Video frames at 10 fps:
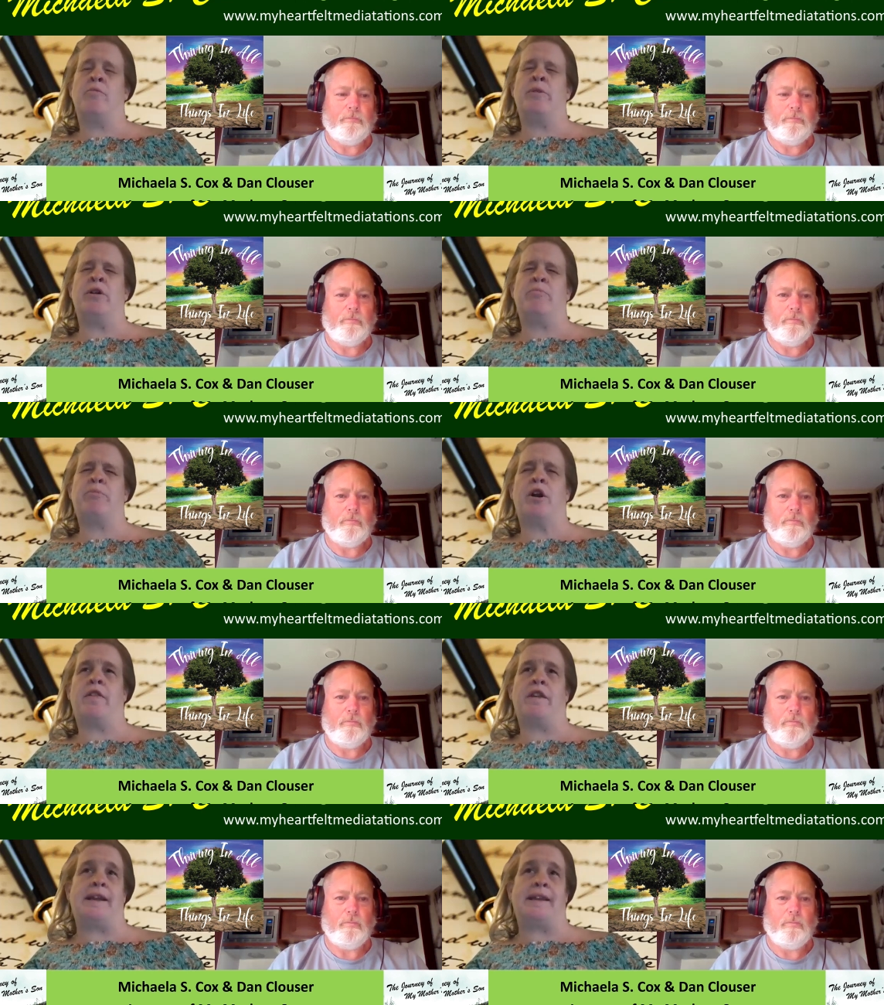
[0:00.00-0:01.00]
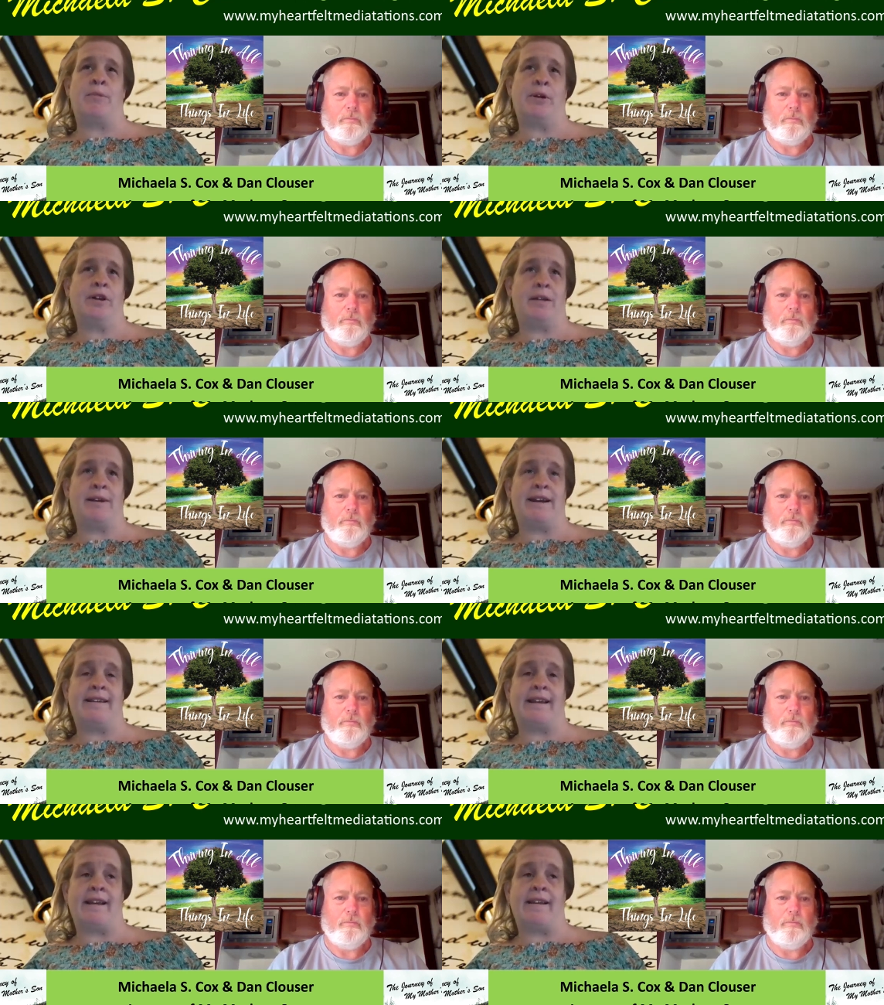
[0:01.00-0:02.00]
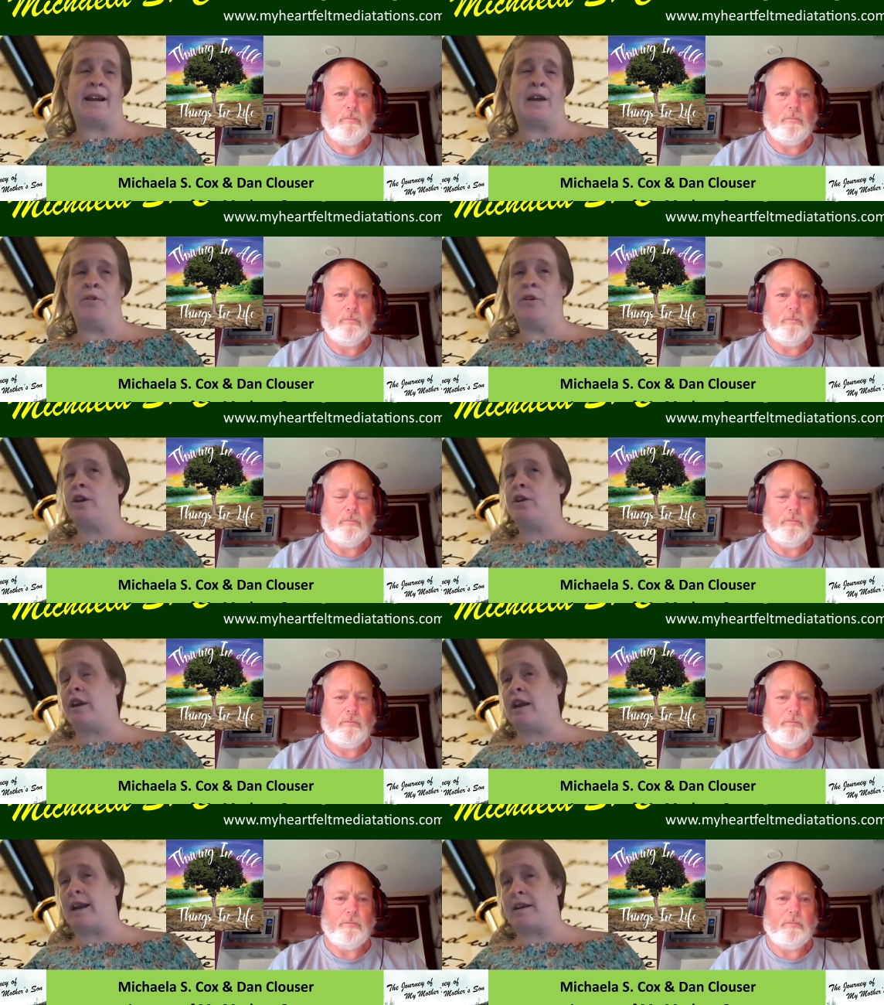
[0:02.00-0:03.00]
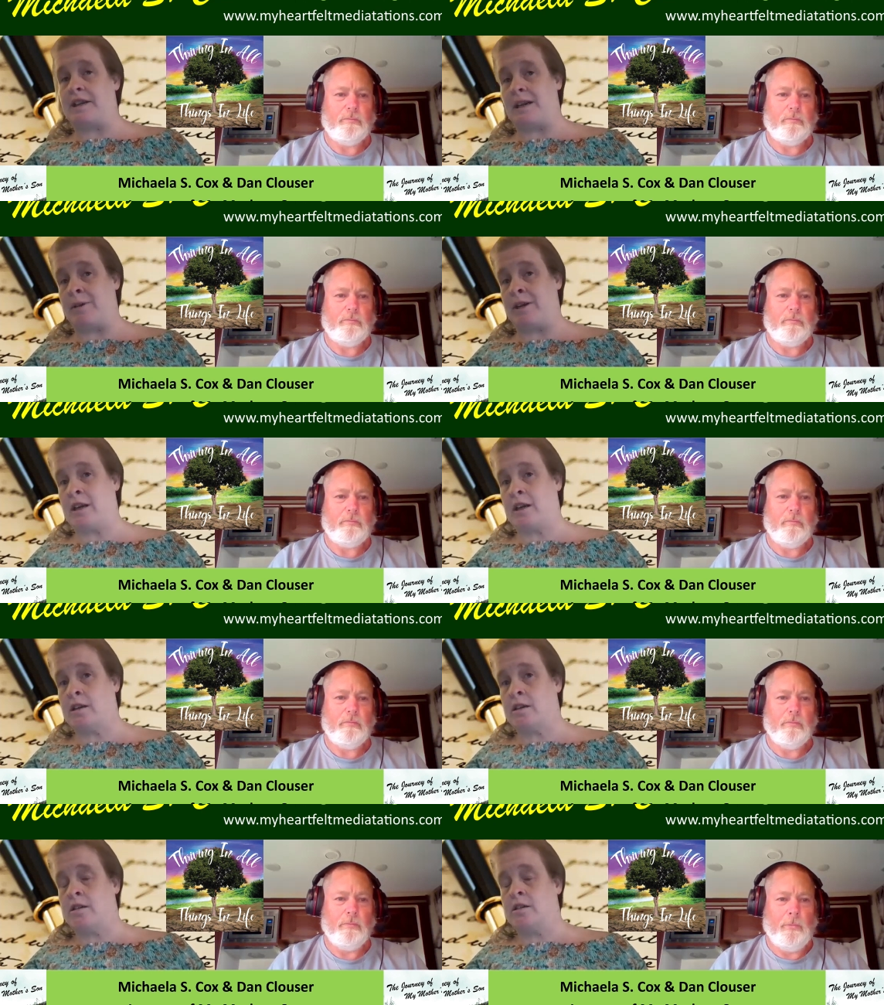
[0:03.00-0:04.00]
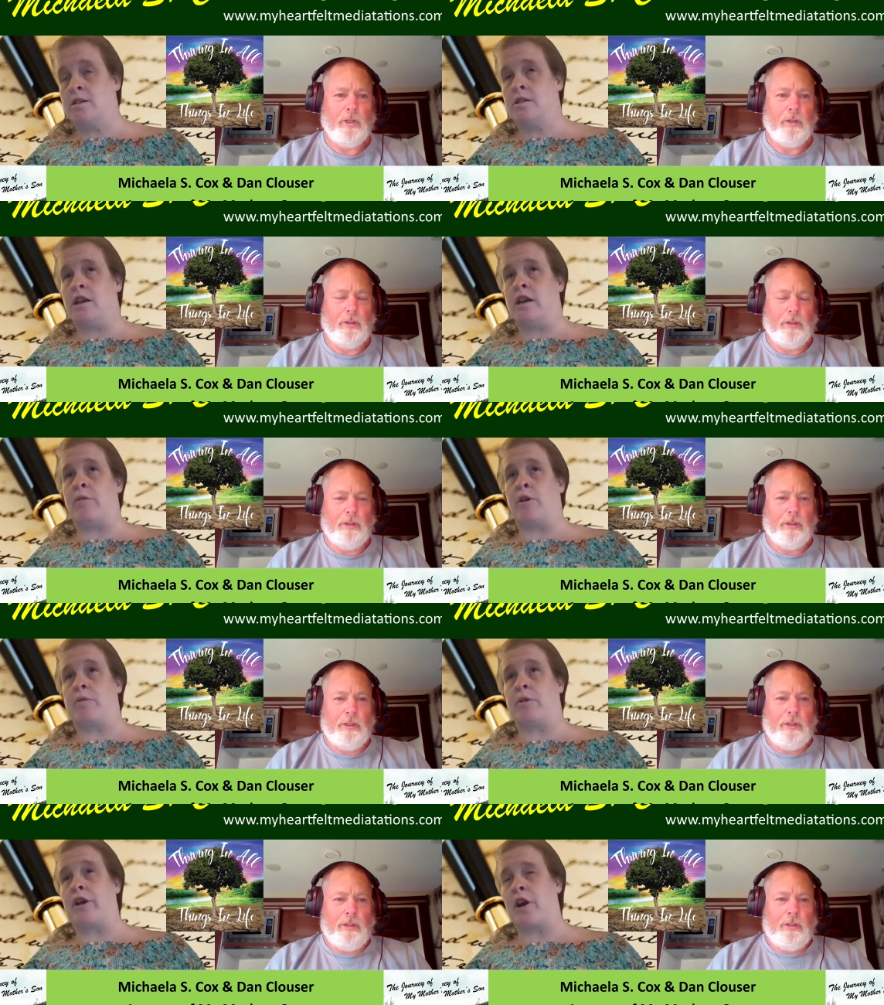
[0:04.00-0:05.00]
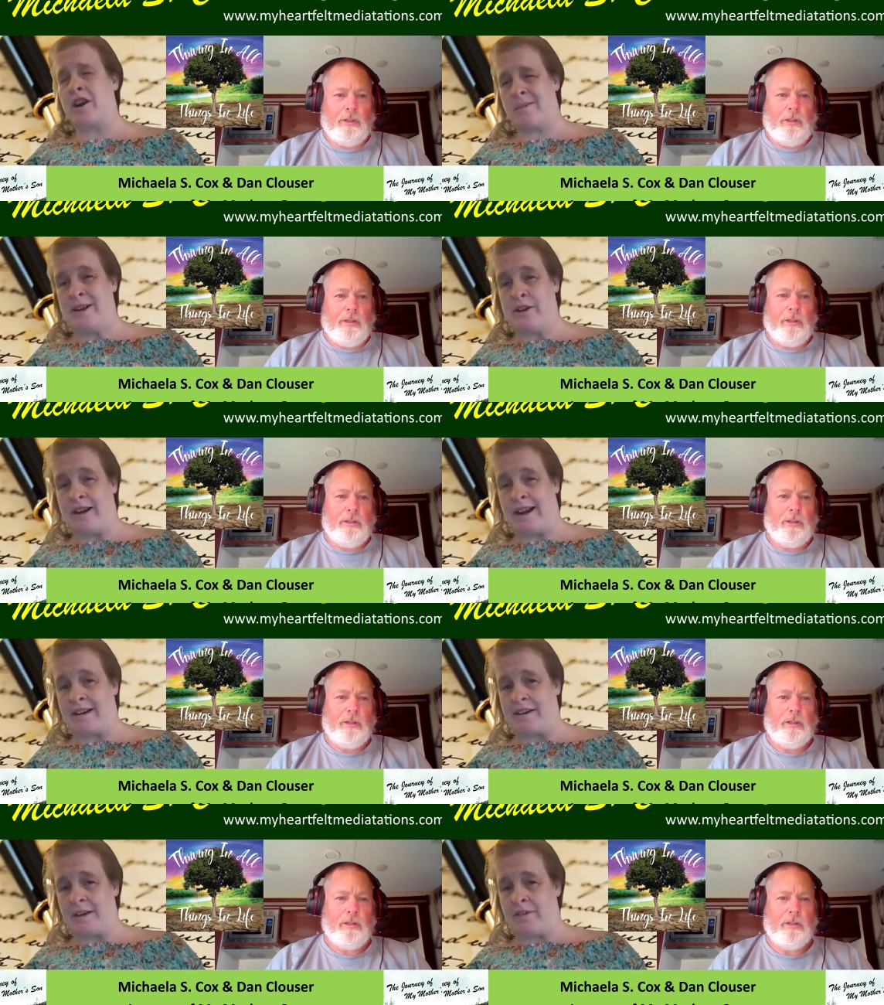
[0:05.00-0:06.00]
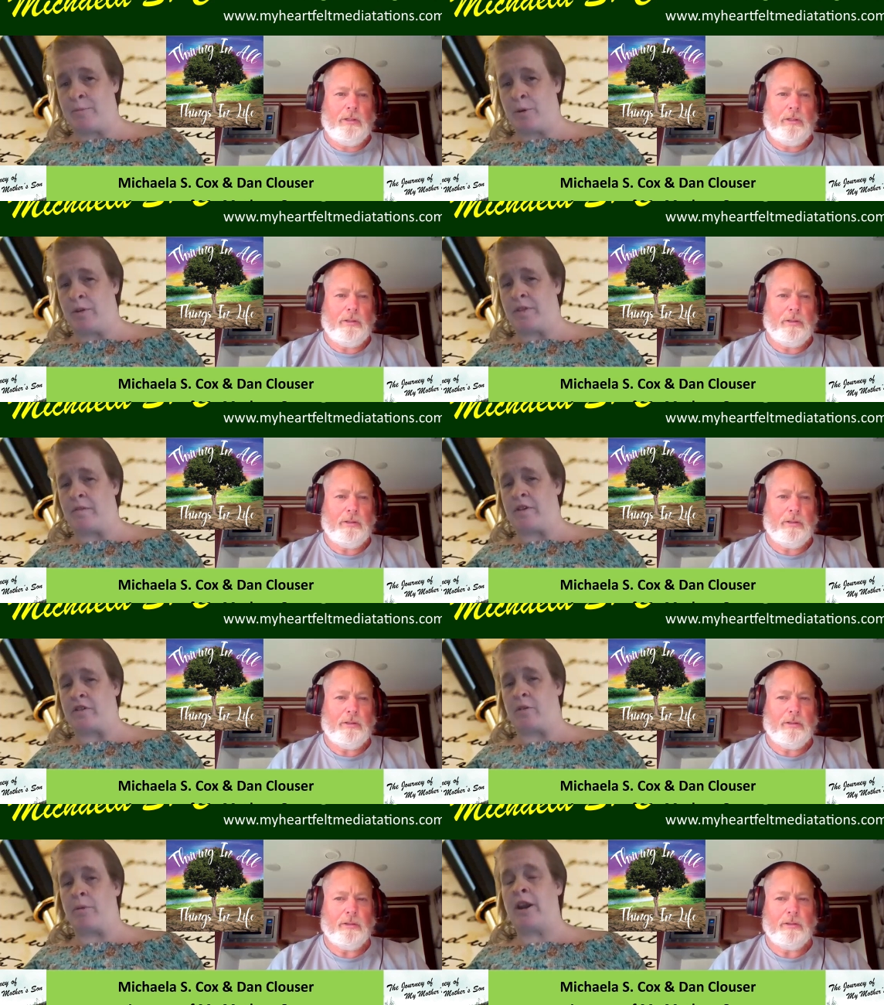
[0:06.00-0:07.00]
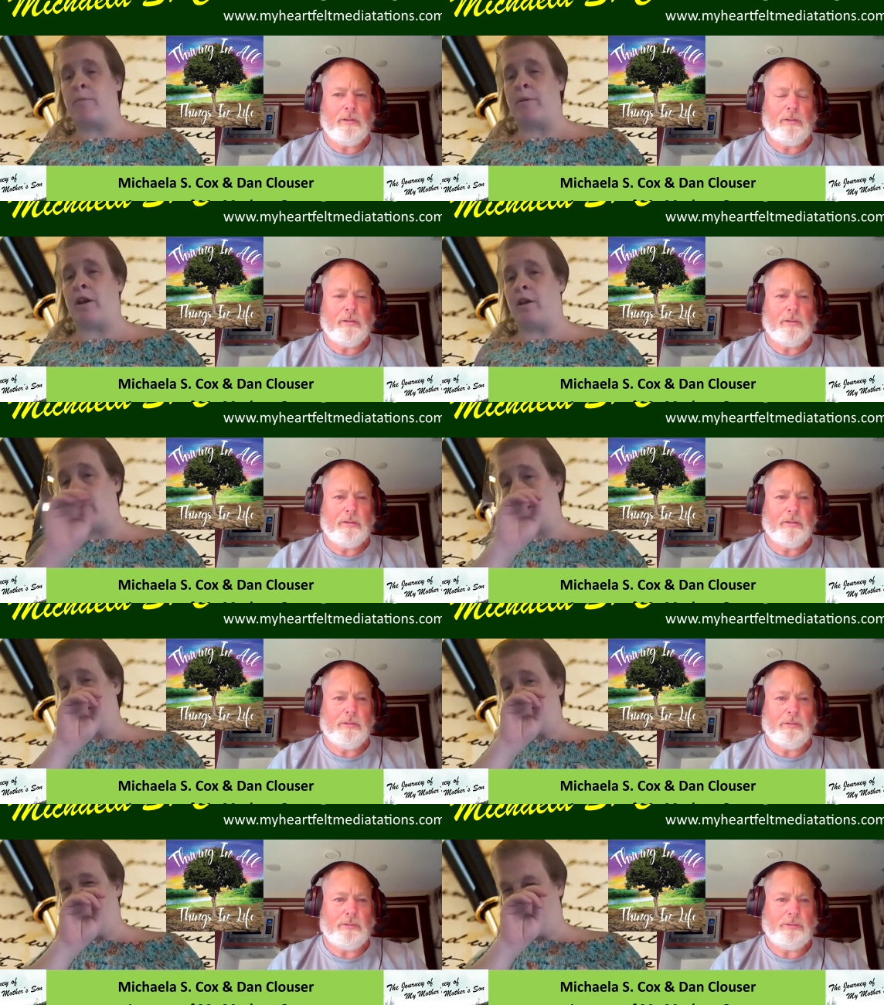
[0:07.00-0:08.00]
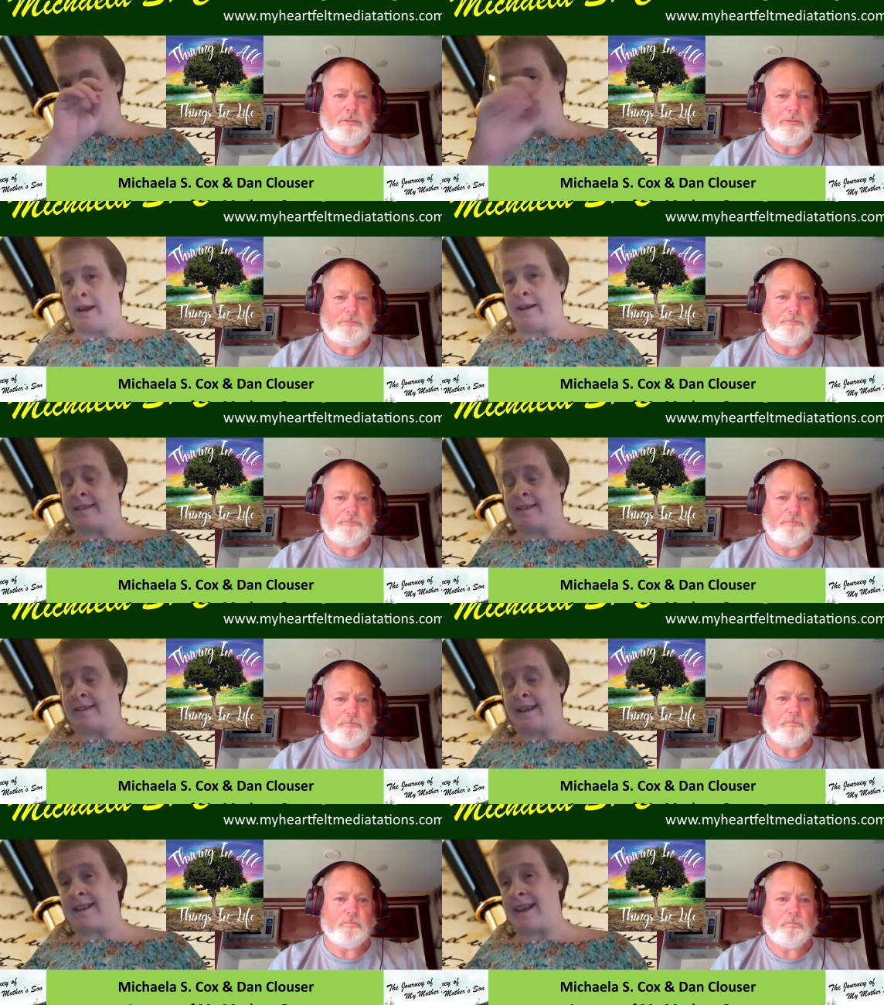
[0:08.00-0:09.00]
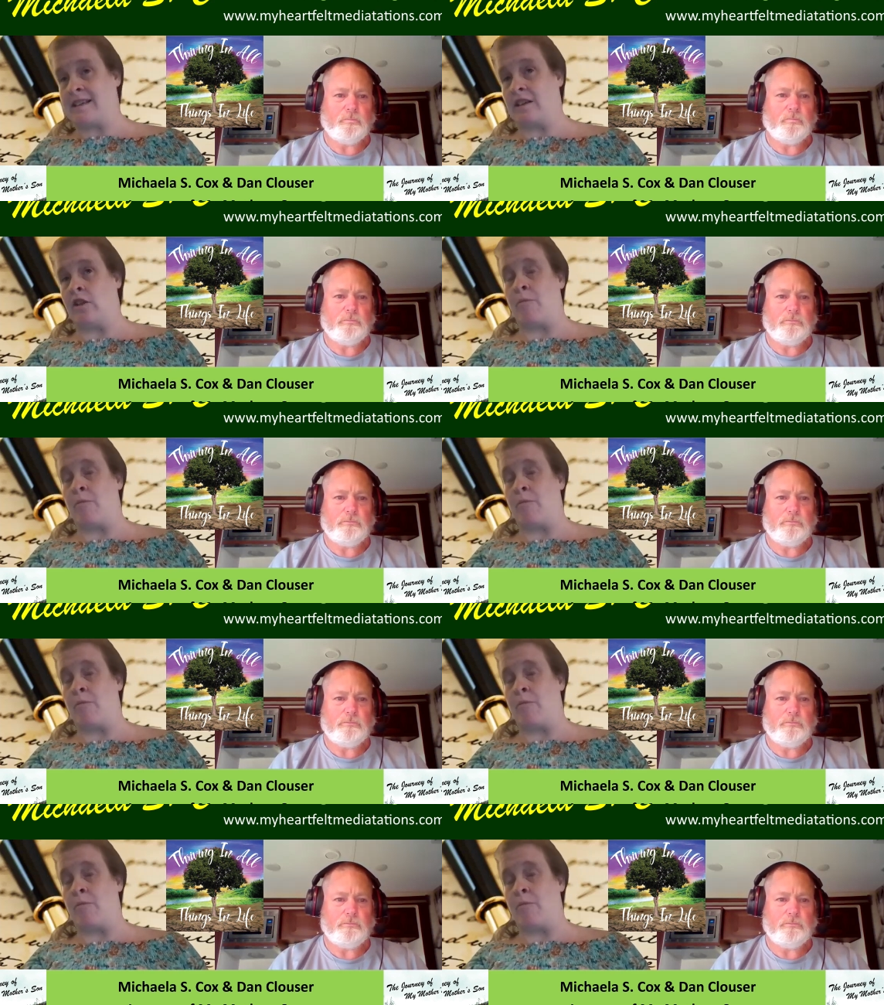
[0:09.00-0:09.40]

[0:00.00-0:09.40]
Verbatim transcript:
Speaker 1: But part of the disability piece is I'm really good at academia, and I work really hard to be good at academia. But with a vision impairment of legal blindness, it takes a lot